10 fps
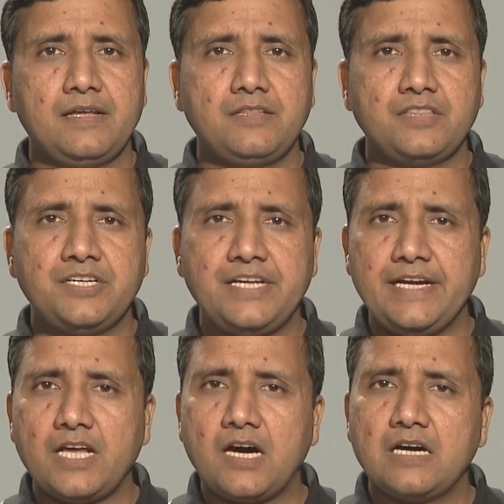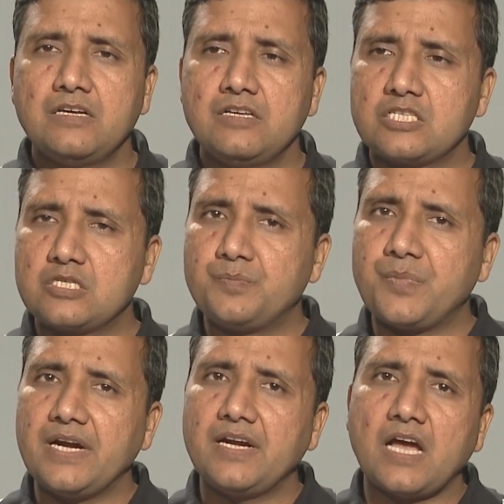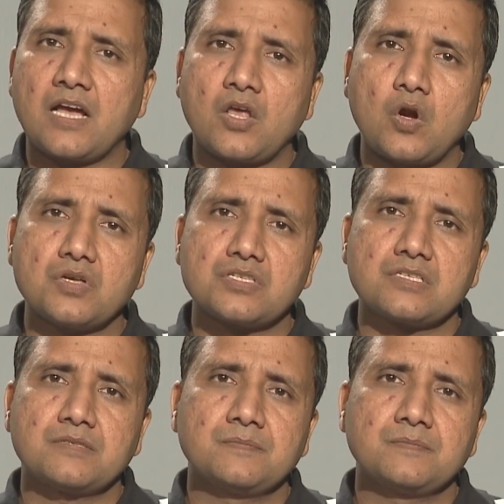the data spread across